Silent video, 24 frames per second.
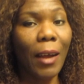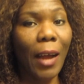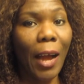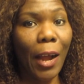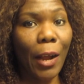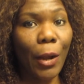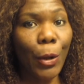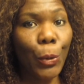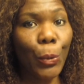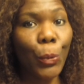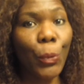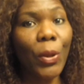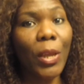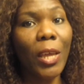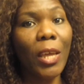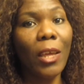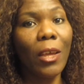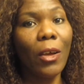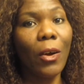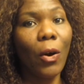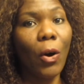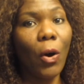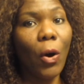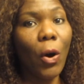
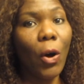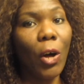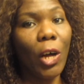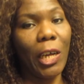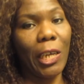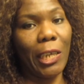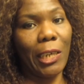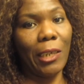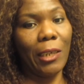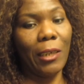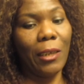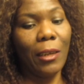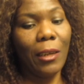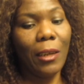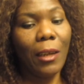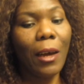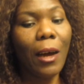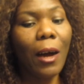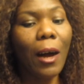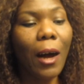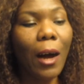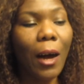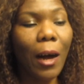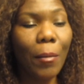agree on
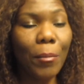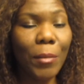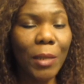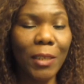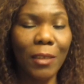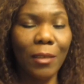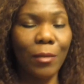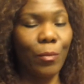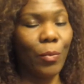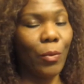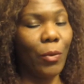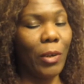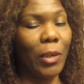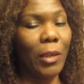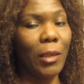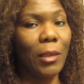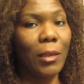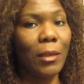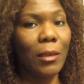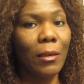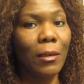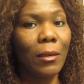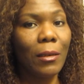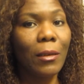a meeting
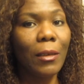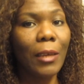point